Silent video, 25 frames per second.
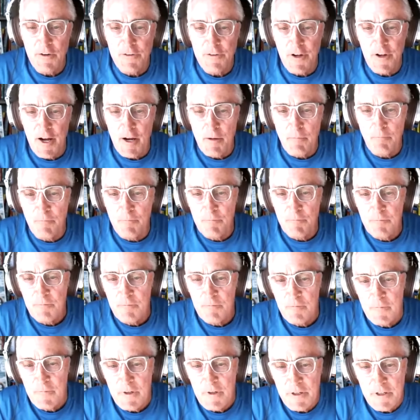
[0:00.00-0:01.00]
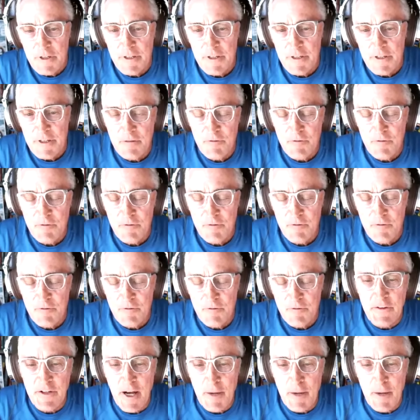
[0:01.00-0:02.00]
time uh, of
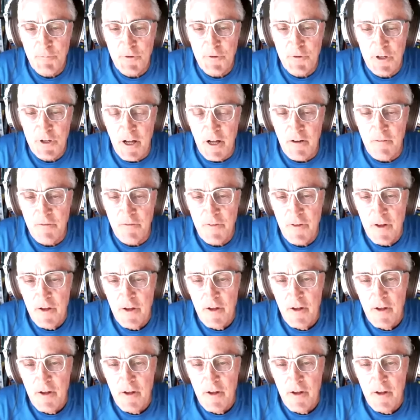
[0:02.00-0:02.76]
staying in the top 10.